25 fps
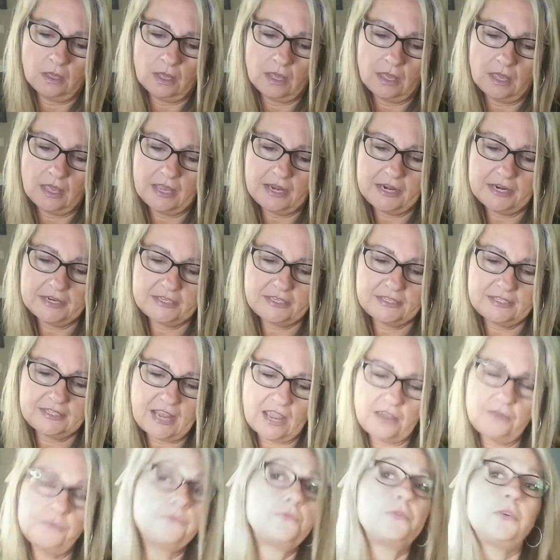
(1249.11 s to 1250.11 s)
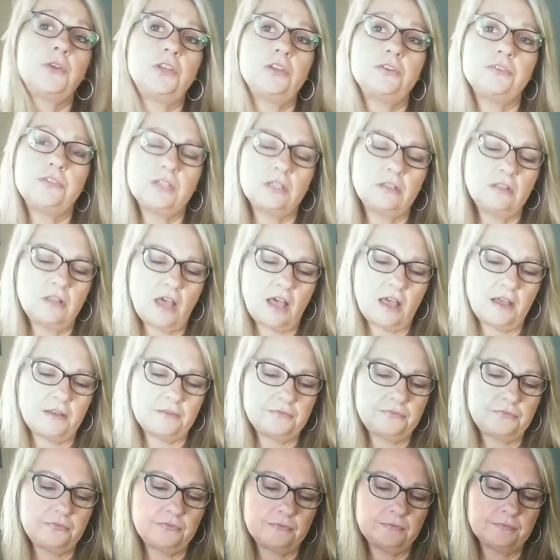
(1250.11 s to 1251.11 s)
It is safe for you to
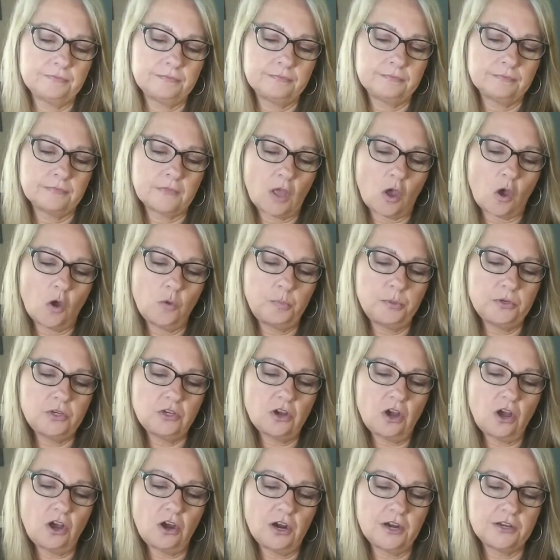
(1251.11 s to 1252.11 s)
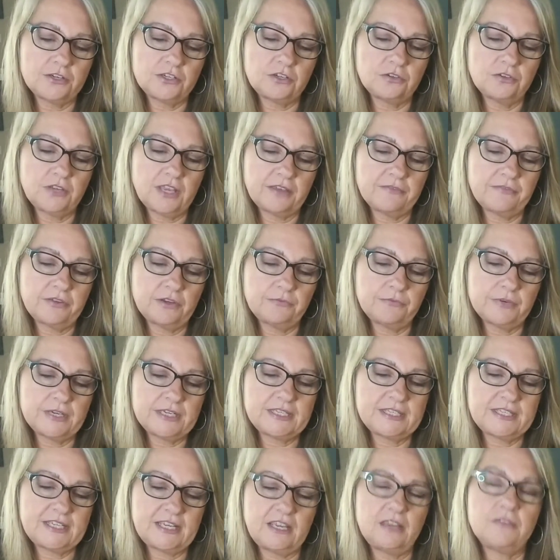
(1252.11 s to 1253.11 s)
love. Open your heart to give and
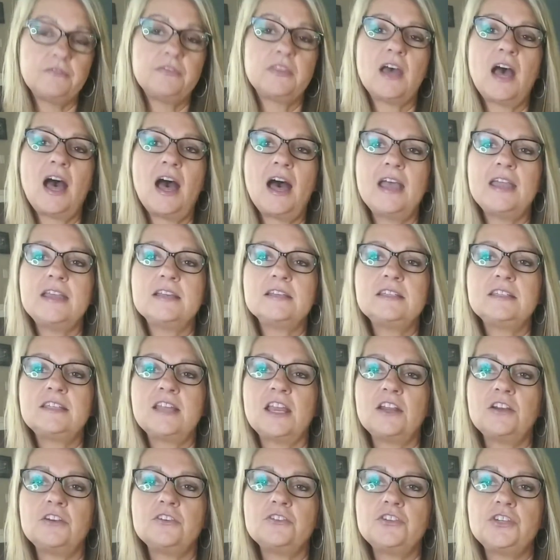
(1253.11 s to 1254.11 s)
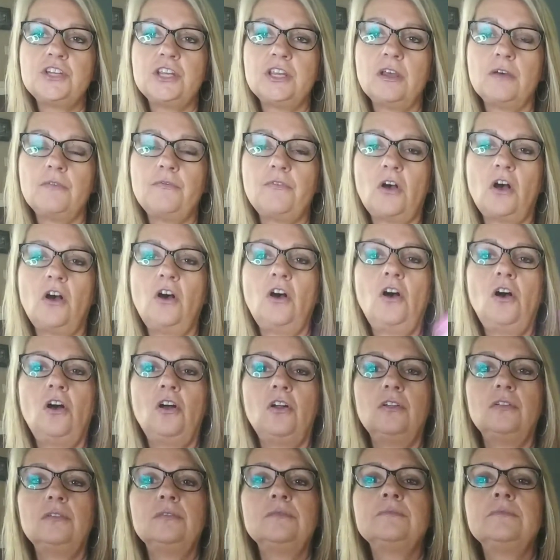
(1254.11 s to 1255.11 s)
receive the highest energy of
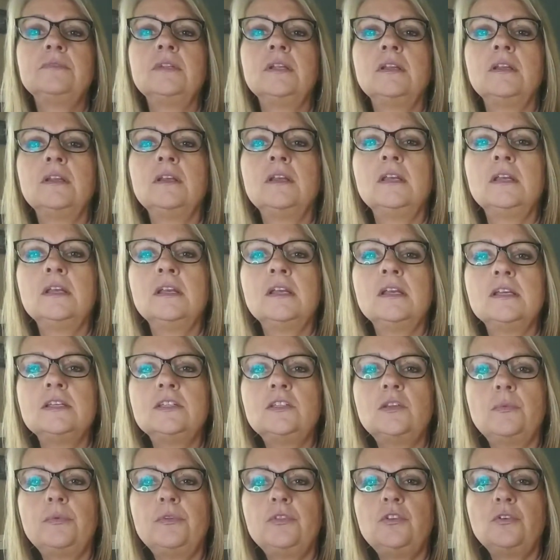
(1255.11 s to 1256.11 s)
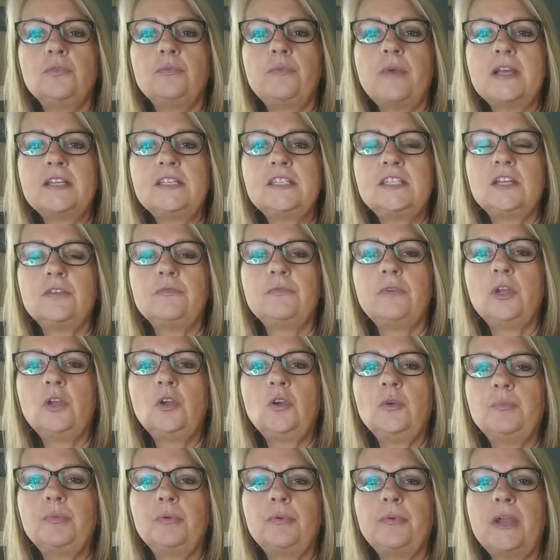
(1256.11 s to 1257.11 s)
all. So with your rest and
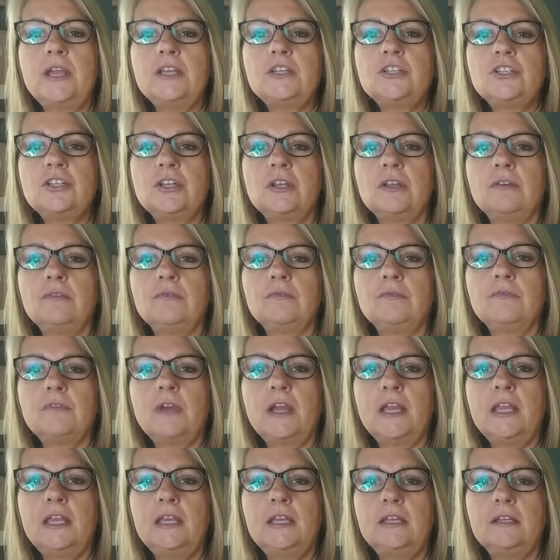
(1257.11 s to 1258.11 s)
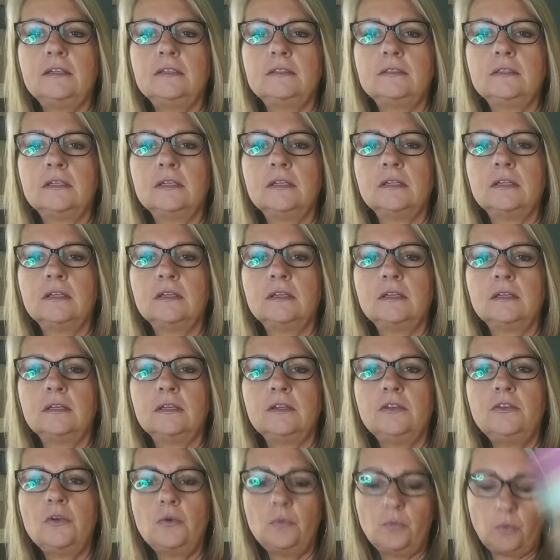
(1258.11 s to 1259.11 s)
recuperation, right?
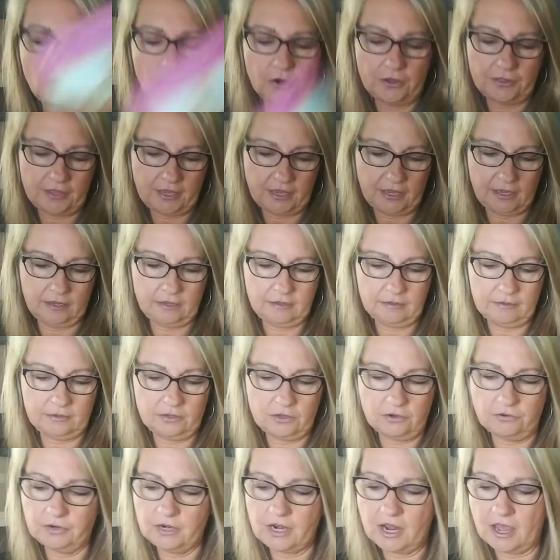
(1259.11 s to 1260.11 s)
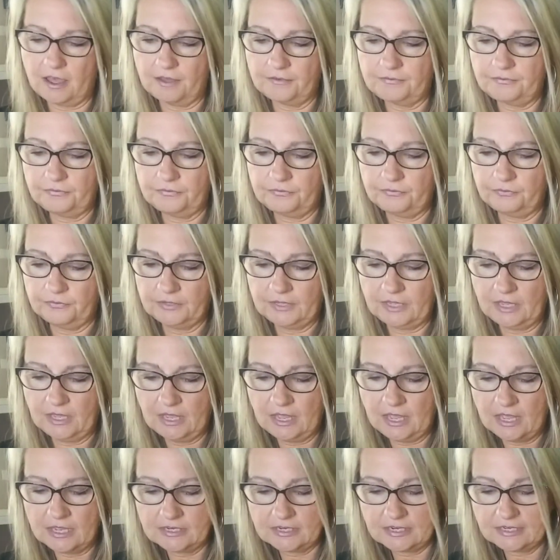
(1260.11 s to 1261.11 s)
You're worthy. You're enough.
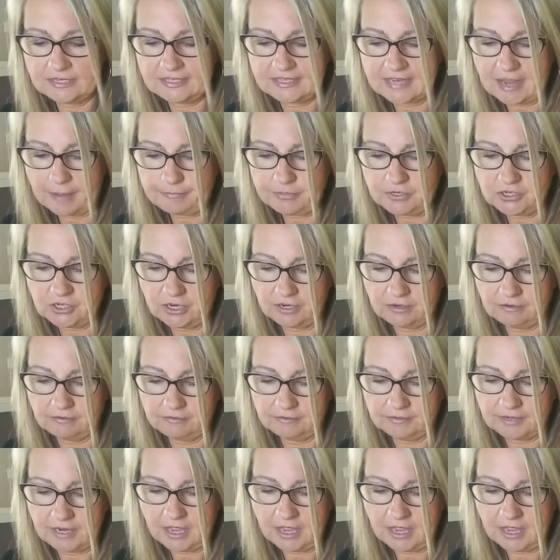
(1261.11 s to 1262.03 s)
Deception.